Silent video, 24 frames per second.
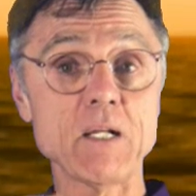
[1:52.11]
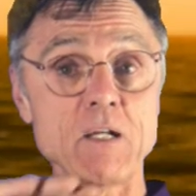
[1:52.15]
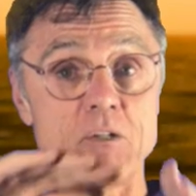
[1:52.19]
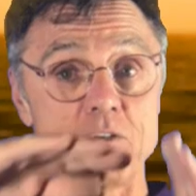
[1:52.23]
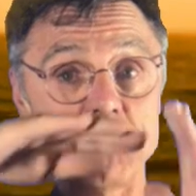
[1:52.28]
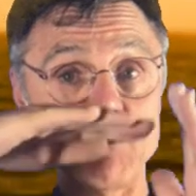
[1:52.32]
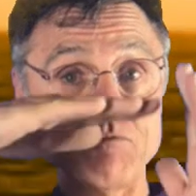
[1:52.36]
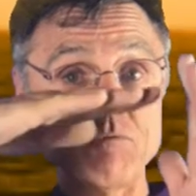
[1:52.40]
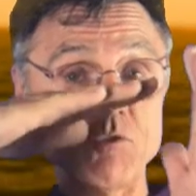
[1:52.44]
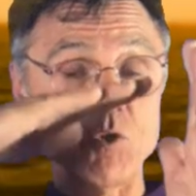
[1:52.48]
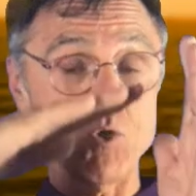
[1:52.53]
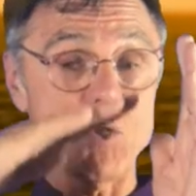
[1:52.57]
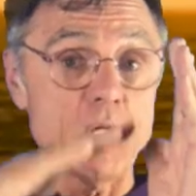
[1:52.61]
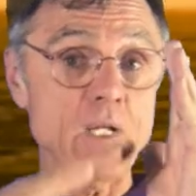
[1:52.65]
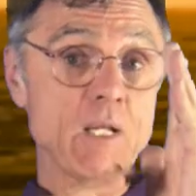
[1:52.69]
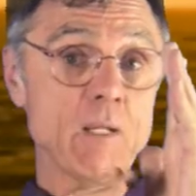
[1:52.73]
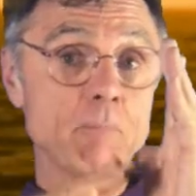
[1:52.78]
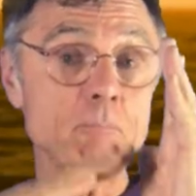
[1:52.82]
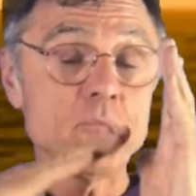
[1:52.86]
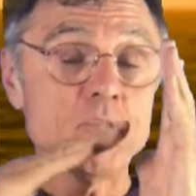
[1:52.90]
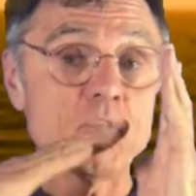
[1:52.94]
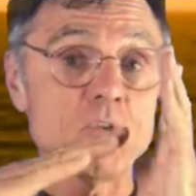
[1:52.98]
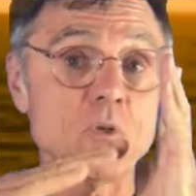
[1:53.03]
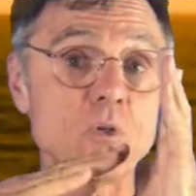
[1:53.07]
Because if your
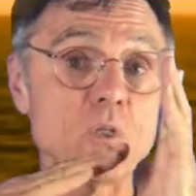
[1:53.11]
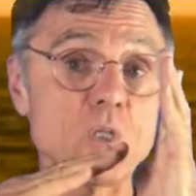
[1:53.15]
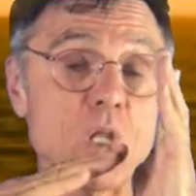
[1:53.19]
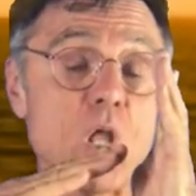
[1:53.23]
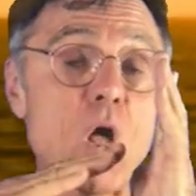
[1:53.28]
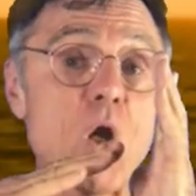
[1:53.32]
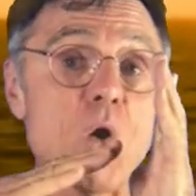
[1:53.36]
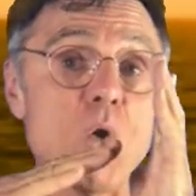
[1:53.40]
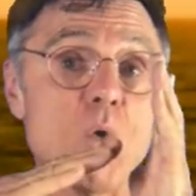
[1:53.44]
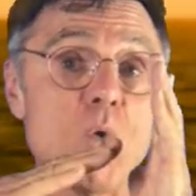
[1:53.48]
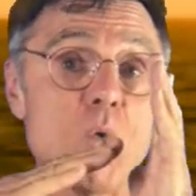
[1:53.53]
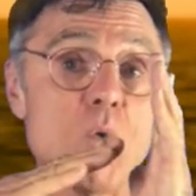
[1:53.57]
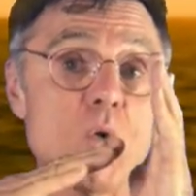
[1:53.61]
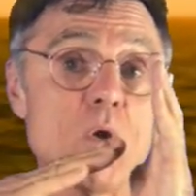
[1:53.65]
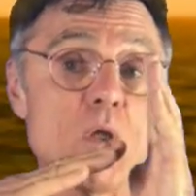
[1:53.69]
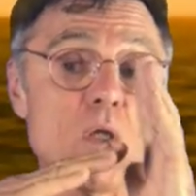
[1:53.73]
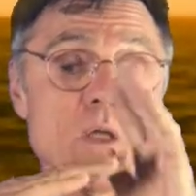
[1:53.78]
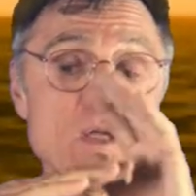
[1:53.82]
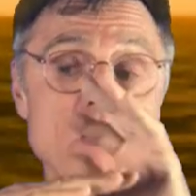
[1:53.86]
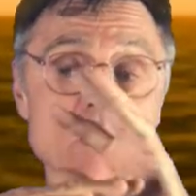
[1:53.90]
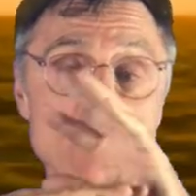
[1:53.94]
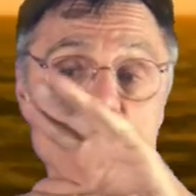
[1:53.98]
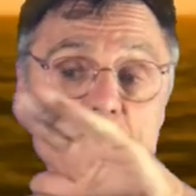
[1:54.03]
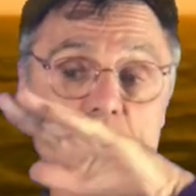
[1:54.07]
hips are low,
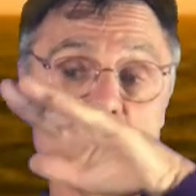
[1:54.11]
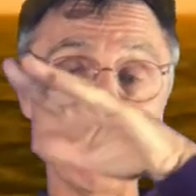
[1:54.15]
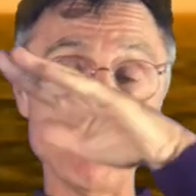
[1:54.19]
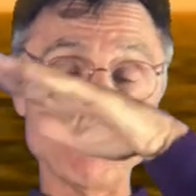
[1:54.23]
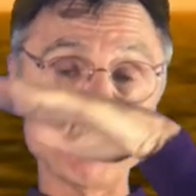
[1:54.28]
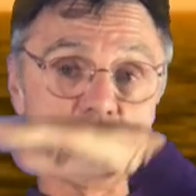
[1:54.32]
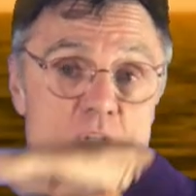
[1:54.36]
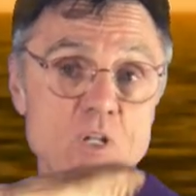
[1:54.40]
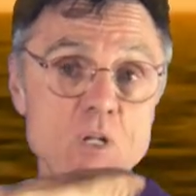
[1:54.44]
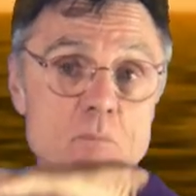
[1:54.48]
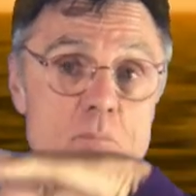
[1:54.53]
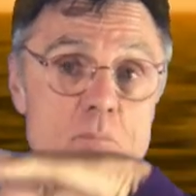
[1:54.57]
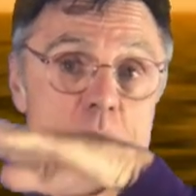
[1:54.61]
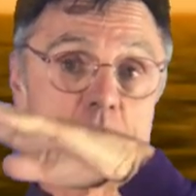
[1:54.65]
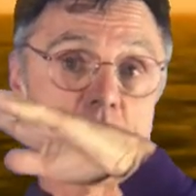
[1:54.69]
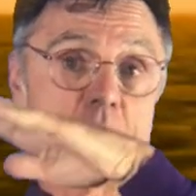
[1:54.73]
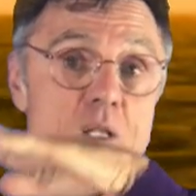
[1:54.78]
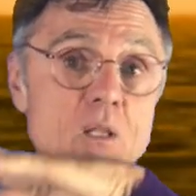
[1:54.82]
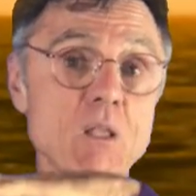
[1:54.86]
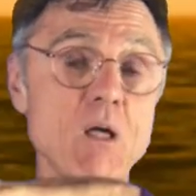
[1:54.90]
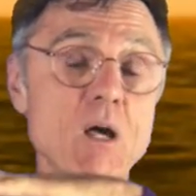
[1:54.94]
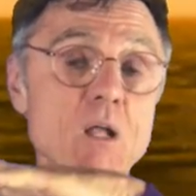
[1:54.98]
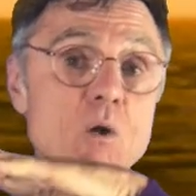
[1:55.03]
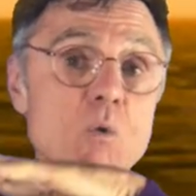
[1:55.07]
there's going to be a
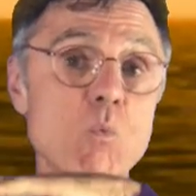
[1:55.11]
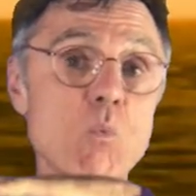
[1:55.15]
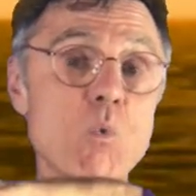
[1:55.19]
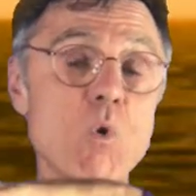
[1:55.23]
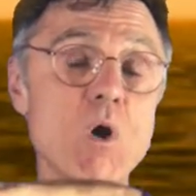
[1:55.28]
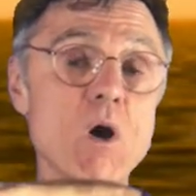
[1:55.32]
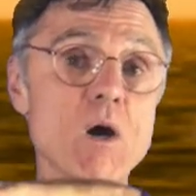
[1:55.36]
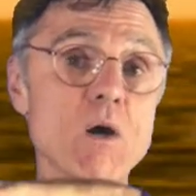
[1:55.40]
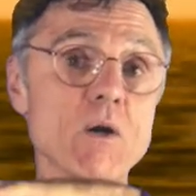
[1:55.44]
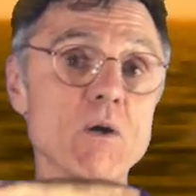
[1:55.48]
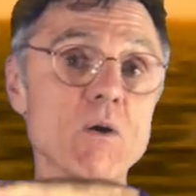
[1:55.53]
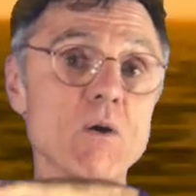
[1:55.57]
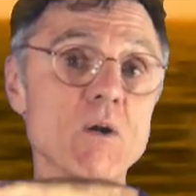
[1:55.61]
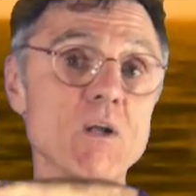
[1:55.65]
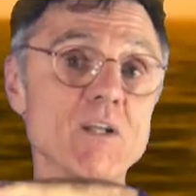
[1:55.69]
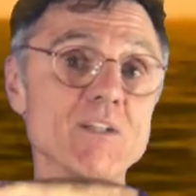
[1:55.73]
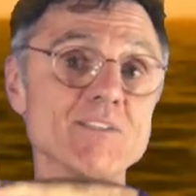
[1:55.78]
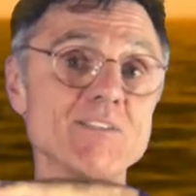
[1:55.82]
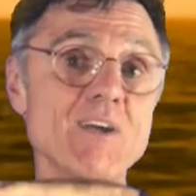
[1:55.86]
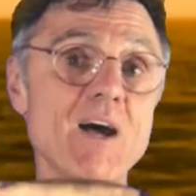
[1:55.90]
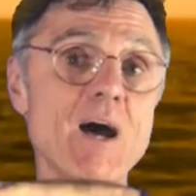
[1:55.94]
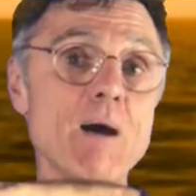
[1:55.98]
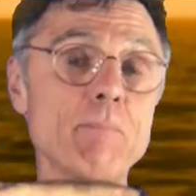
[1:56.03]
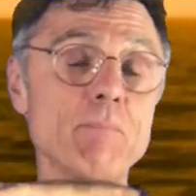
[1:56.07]
lot of water on
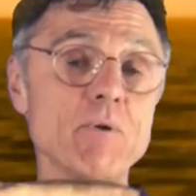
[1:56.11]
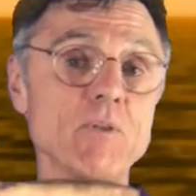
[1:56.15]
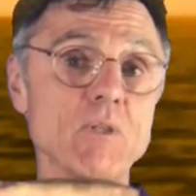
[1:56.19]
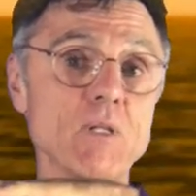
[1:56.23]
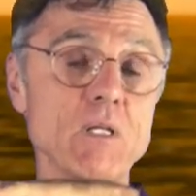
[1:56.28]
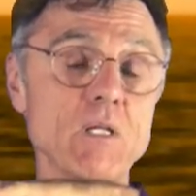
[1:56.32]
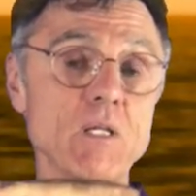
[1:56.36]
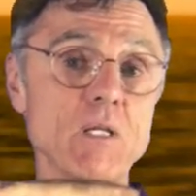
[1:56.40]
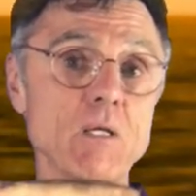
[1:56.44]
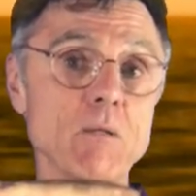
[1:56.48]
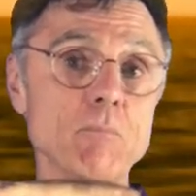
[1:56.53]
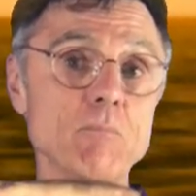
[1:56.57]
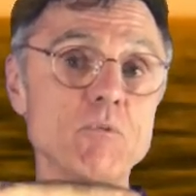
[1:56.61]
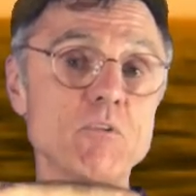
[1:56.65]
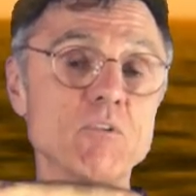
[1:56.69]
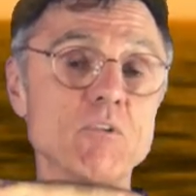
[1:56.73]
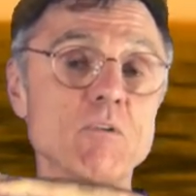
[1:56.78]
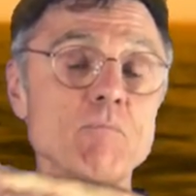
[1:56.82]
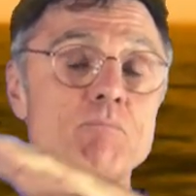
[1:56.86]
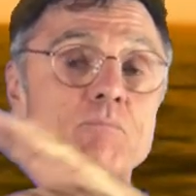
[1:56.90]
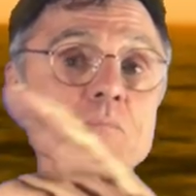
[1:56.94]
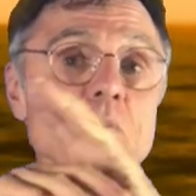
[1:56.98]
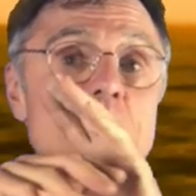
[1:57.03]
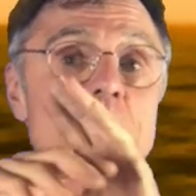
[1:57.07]
top of the hips,
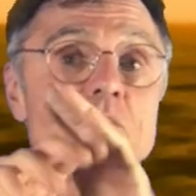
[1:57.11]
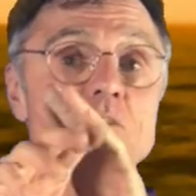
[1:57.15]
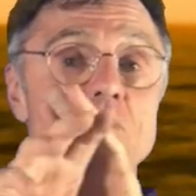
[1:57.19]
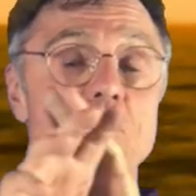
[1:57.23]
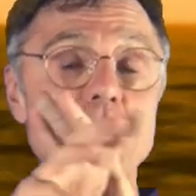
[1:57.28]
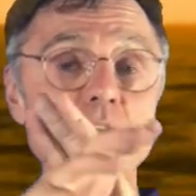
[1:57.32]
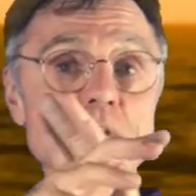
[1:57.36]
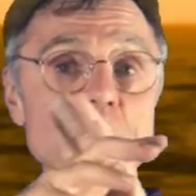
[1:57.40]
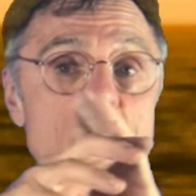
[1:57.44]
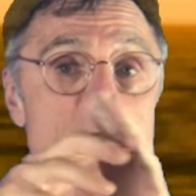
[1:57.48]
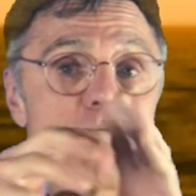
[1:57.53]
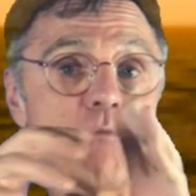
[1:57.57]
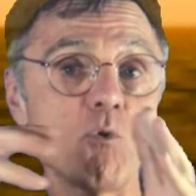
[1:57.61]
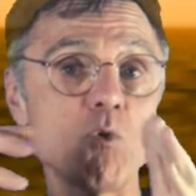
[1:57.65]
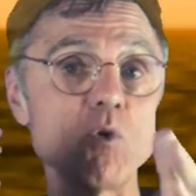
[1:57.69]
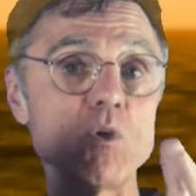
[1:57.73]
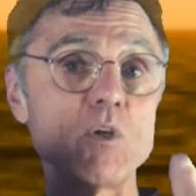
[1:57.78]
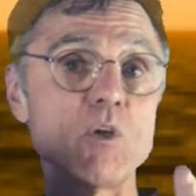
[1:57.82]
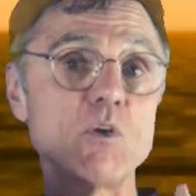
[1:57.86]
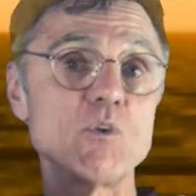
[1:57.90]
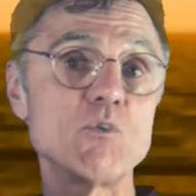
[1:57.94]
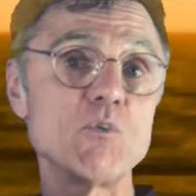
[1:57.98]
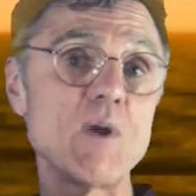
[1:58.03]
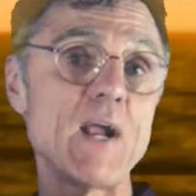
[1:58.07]
so therefore
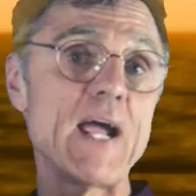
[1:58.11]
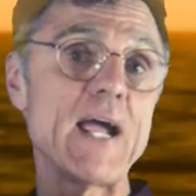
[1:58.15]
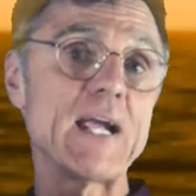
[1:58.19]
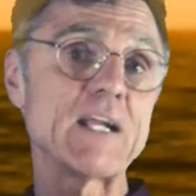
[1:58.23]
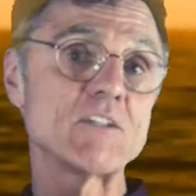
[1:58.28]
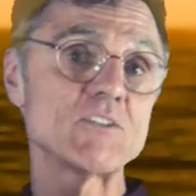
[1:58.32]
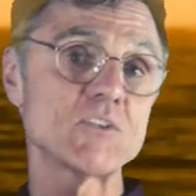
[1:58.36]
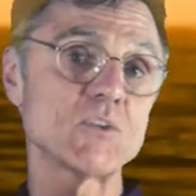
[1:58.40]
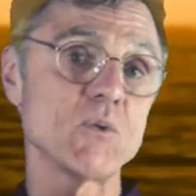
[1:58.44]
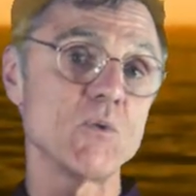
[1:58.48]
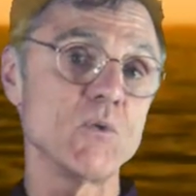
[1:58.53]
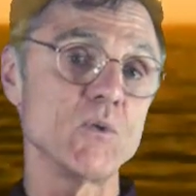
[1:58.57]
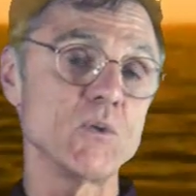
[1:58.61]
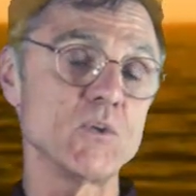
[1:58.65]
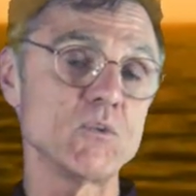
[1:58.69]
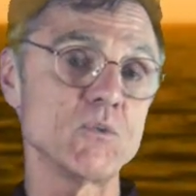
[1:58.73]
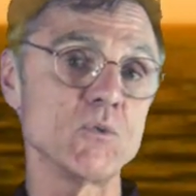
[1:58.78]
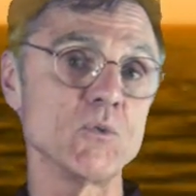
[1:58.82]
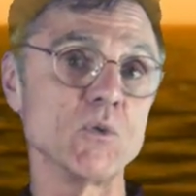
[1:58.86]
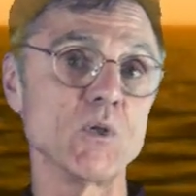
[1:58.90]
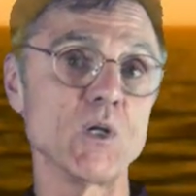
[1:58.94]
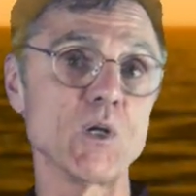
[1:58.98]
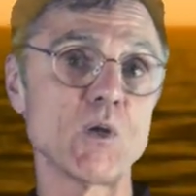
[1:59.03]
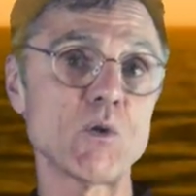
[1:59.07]
your drag's going
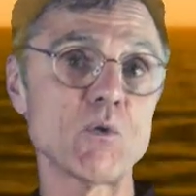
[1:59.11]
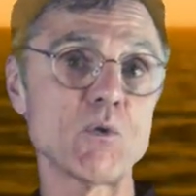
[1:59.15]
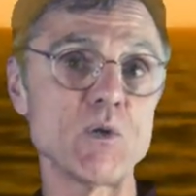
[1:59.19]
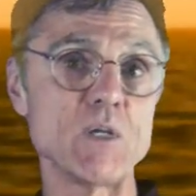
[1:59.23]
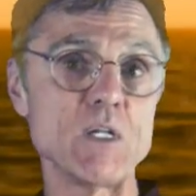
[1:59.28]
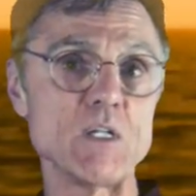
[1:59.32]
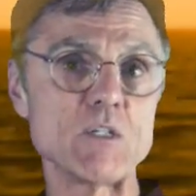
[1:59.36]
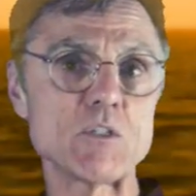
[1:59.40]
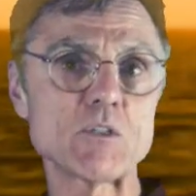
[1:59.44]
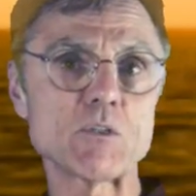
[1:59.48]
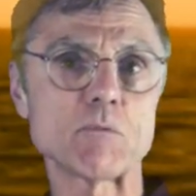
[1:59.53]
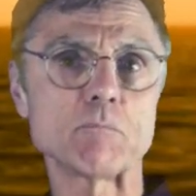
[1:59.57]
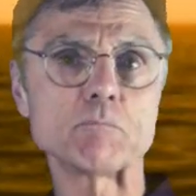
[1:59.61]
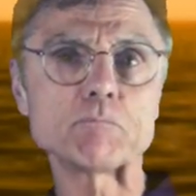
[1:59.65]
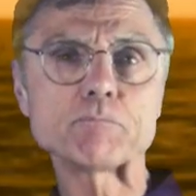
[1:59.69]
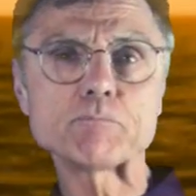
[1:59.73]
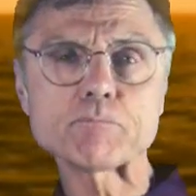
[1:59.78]
to increase.